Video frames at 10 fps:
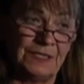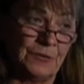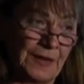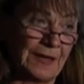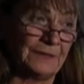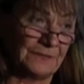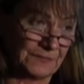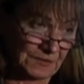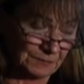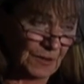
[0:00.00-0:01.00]
You have
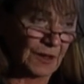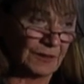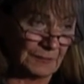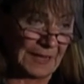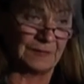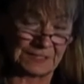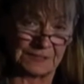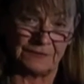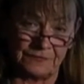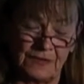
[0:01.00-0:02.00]
small amounts
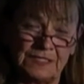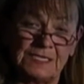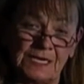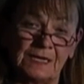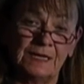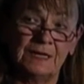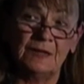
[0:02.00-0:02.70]
of funding.